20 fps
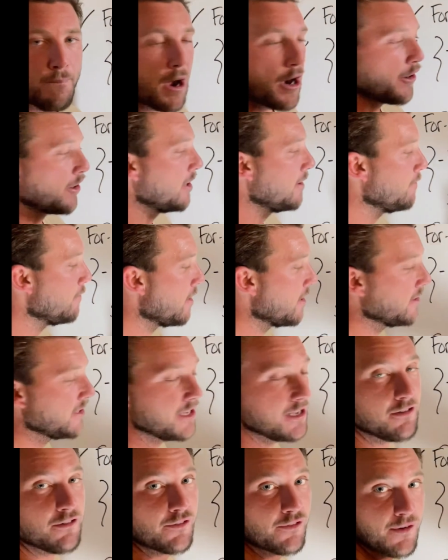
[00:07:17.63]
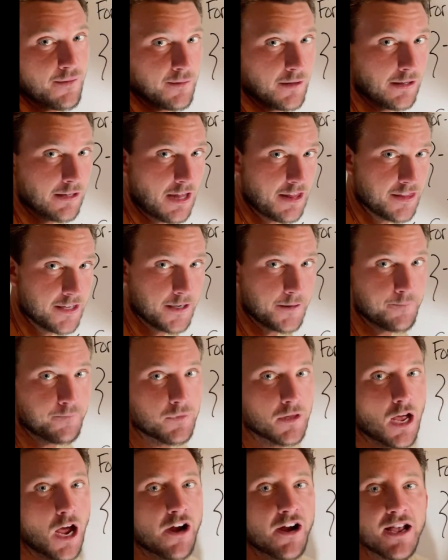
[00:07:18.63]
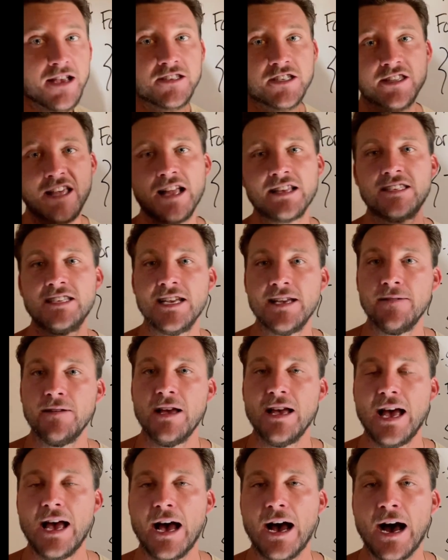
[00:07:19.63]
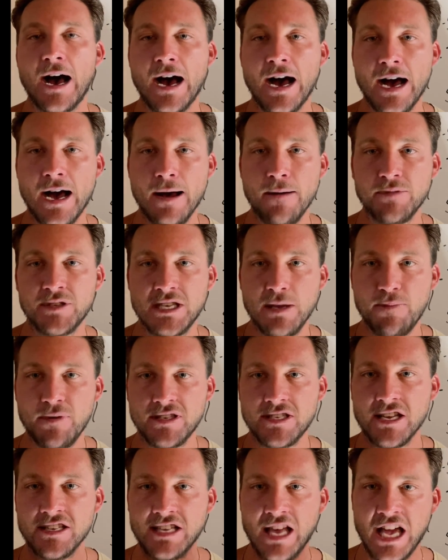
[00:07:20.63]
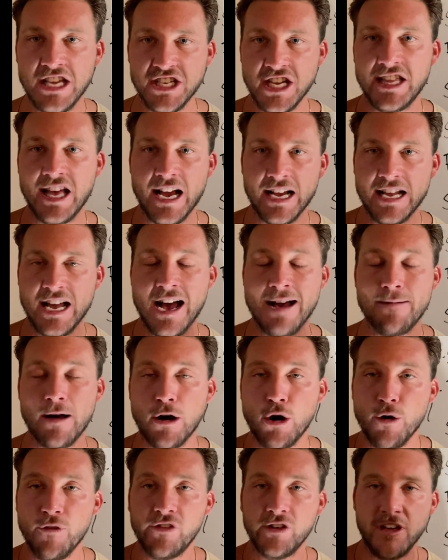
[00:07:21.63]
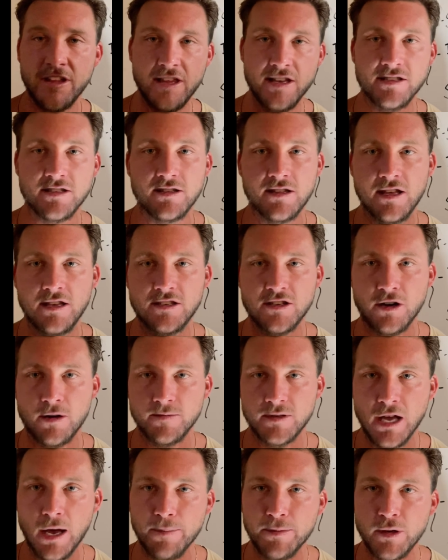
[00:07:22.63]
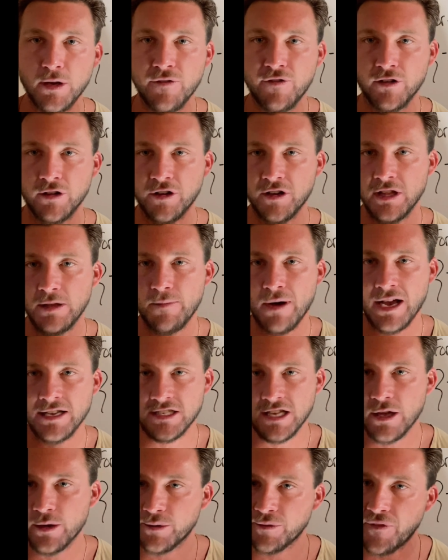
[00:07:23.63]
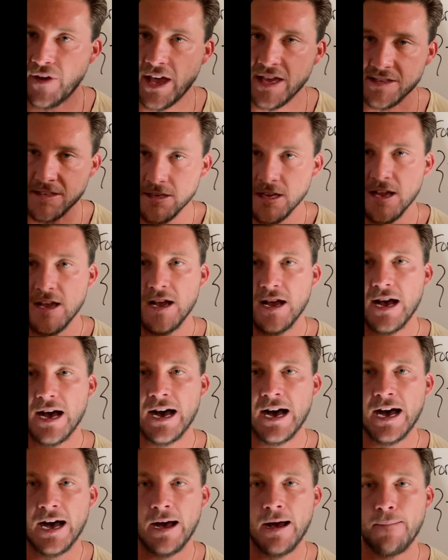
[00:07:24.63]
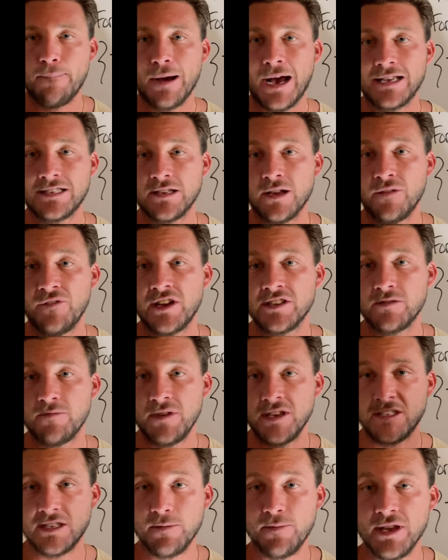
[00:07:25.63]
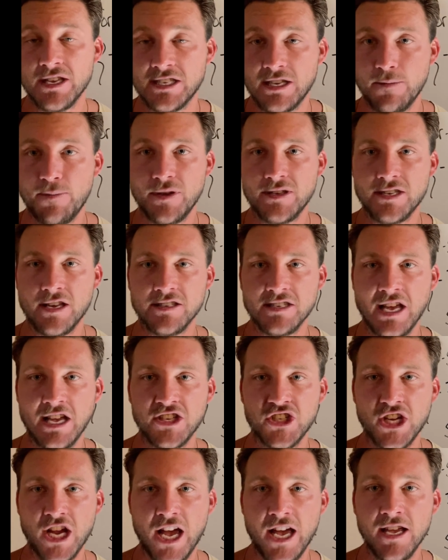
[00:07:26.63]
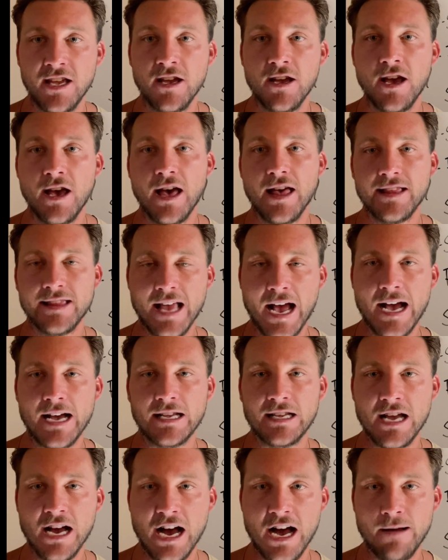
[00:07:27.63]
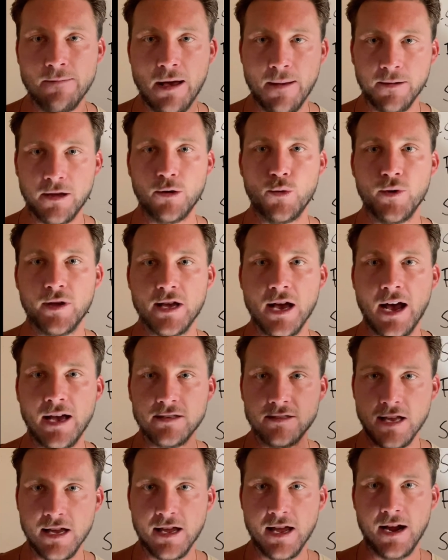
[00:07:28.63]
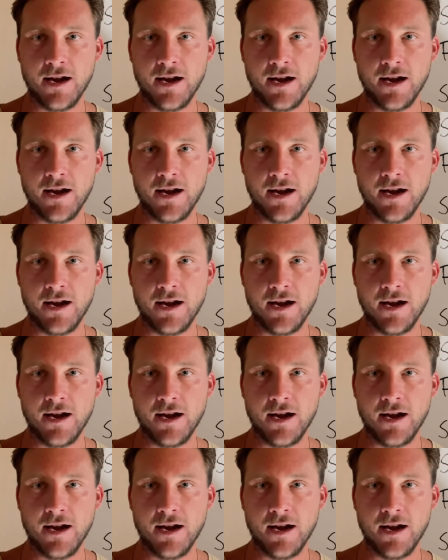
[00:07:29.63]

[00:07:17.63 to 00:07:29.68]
borrowing money from the lender. All right, so that's it. CPSalesNJ.com. Hopefully these terms helped you if you're looking to buy, sell, or invest. Buy, sell, invest, me, CP, CPSalesNJ.com. Have a good week, guys. Take